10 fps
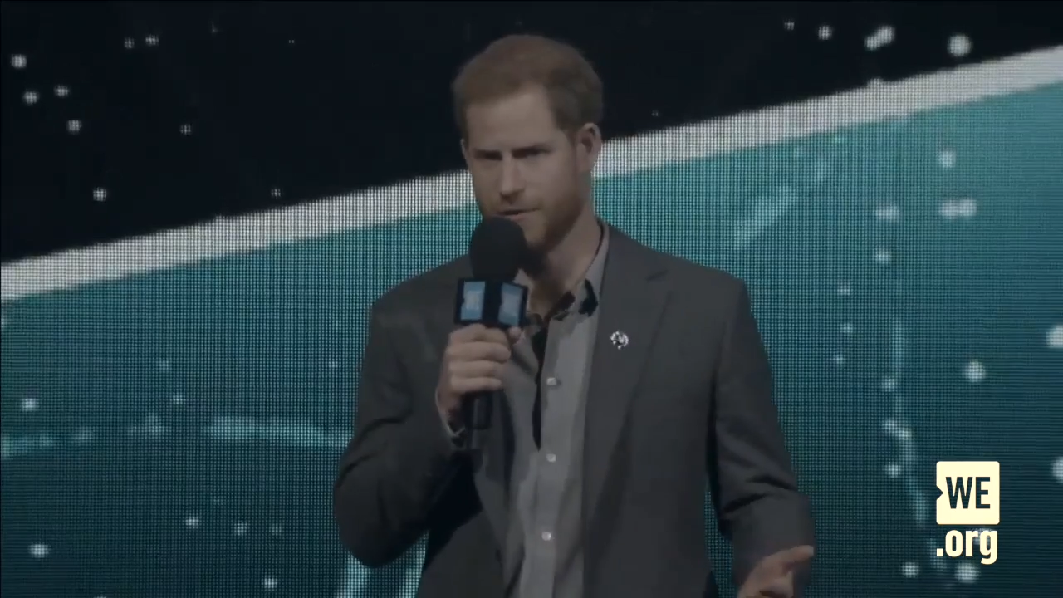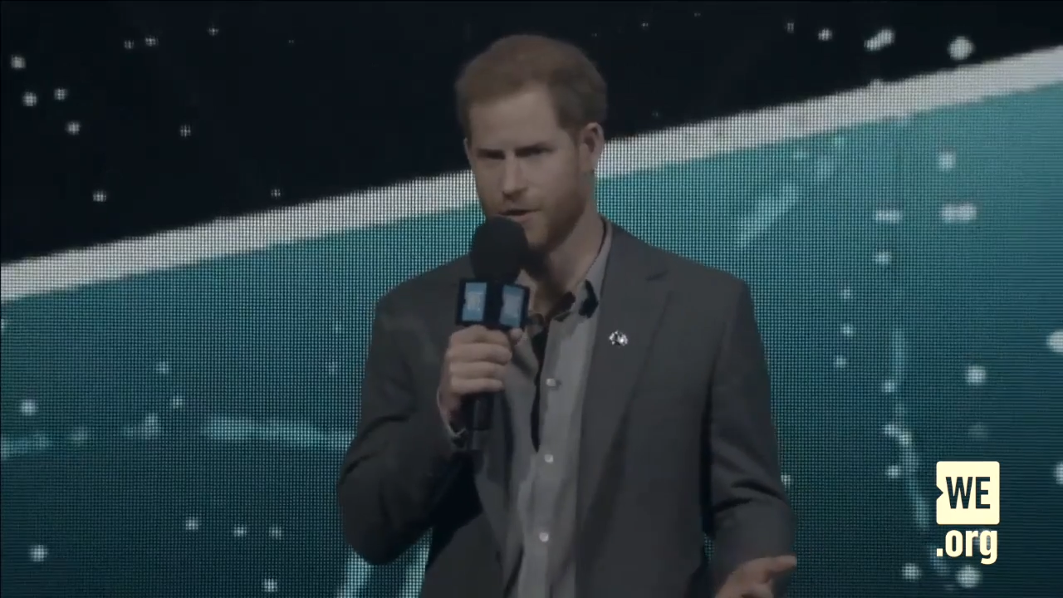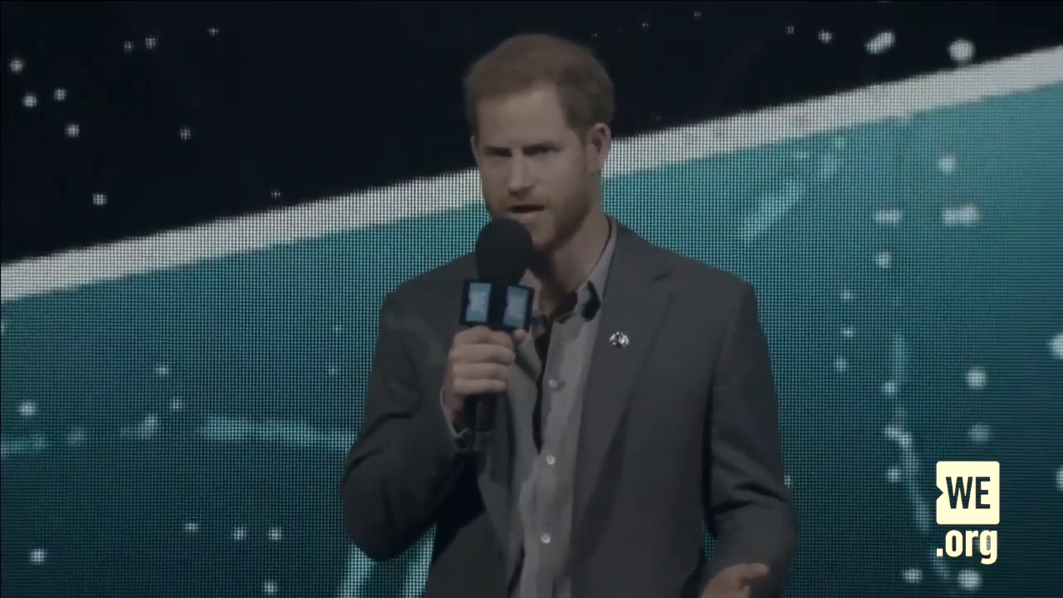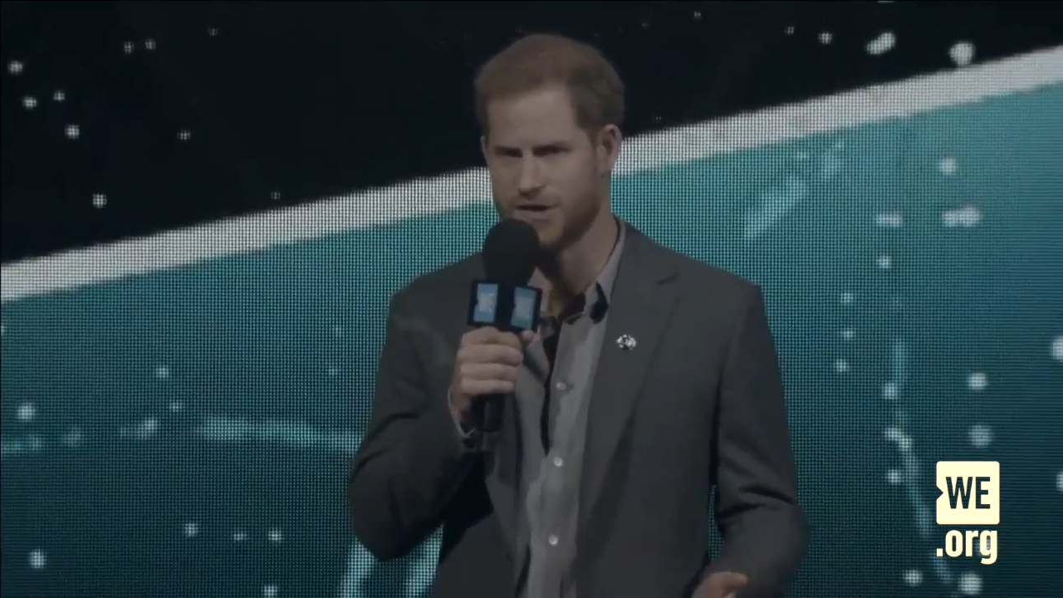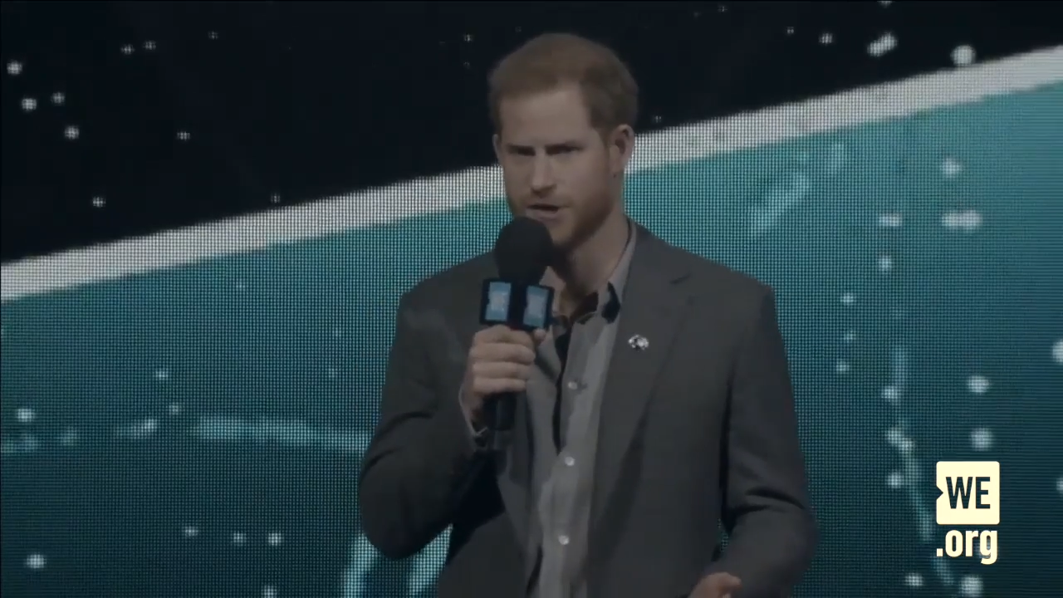
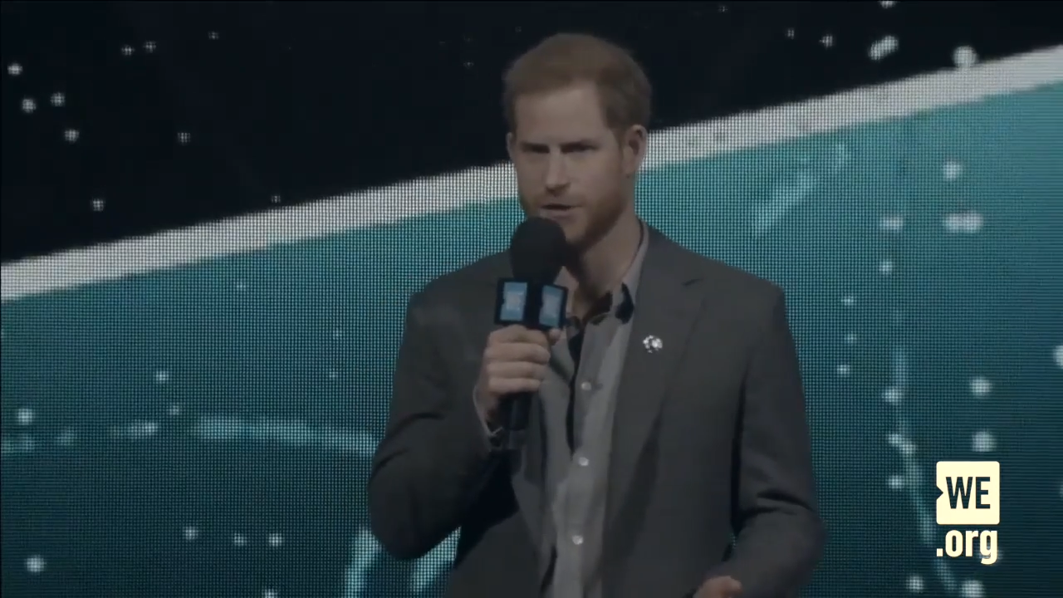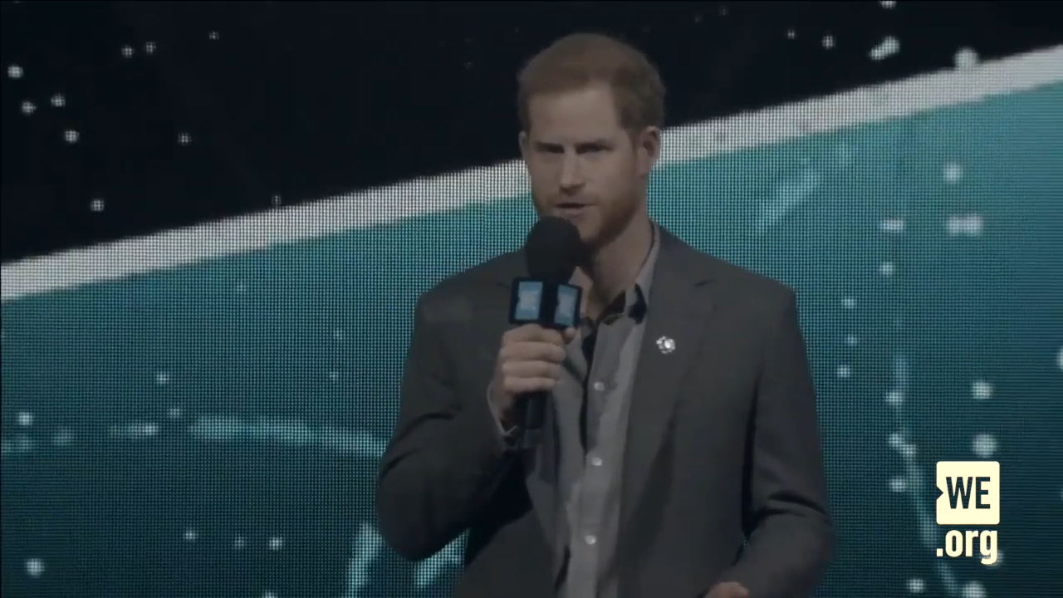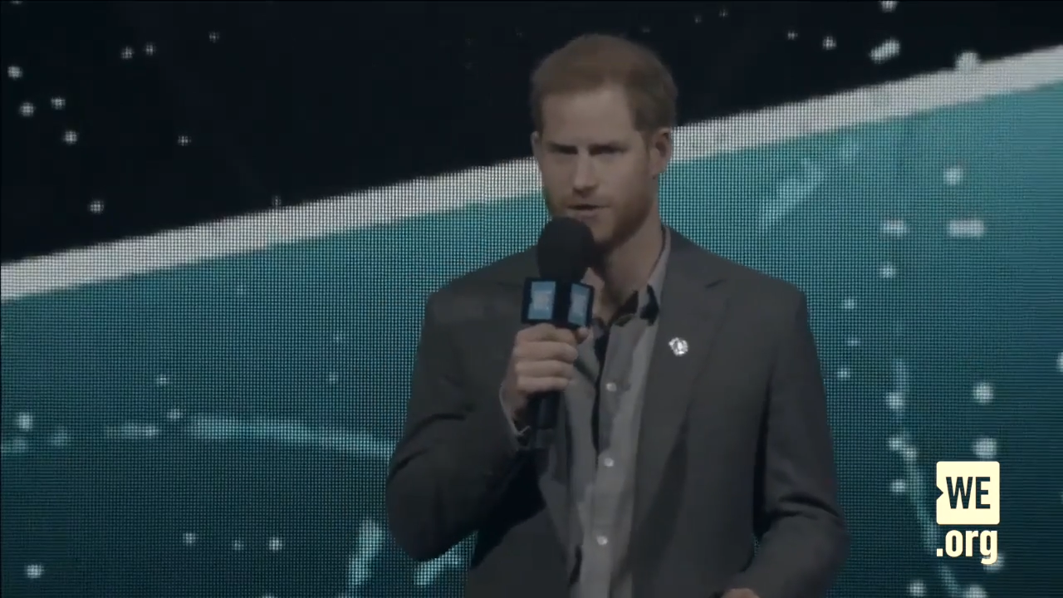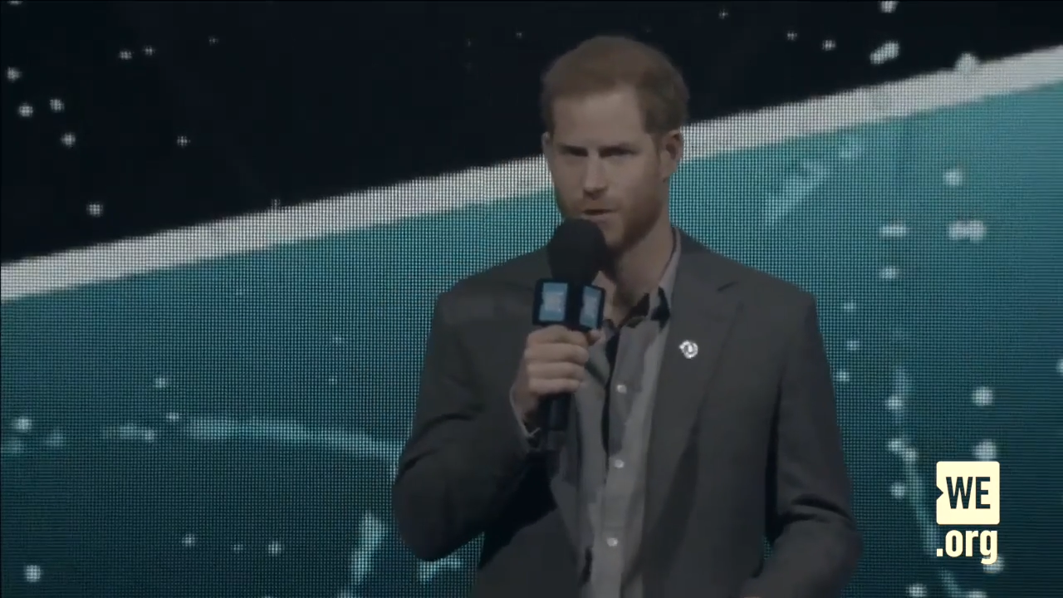more issues